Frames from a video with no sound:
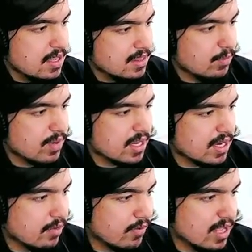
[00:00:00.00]
Then we get a
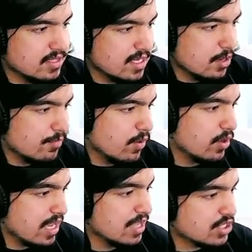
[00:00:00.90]
cover and a near fall.
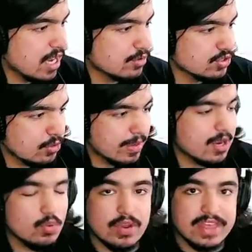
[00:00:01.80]
Cage counters
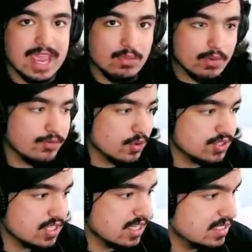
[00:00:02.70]
Omega with a
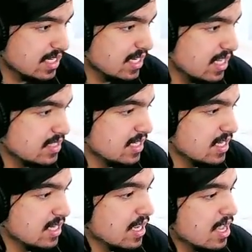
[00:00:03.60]
reverse
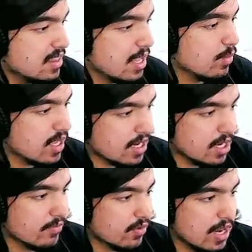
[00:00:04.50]
DDT. Then we get a
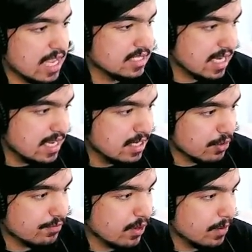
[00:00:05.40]
cover and a
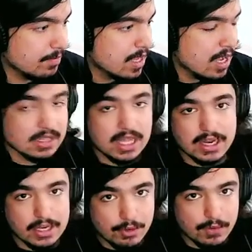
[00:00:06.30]
near fall. A lot
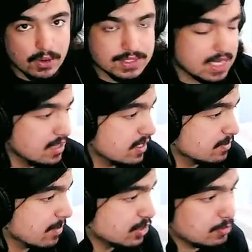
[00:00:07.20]
of near falls in
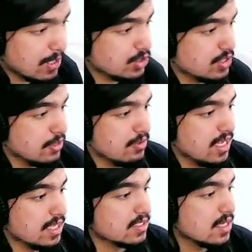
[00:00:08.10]
this match, especially near the
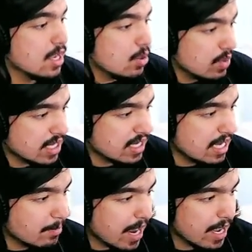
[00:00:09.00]
end. We get a
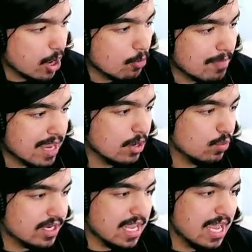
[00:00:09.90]
knee by Omega
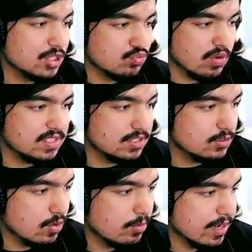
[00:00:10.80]
when Cage runs
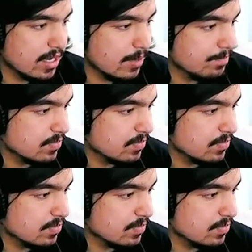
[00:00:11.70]
into Omega.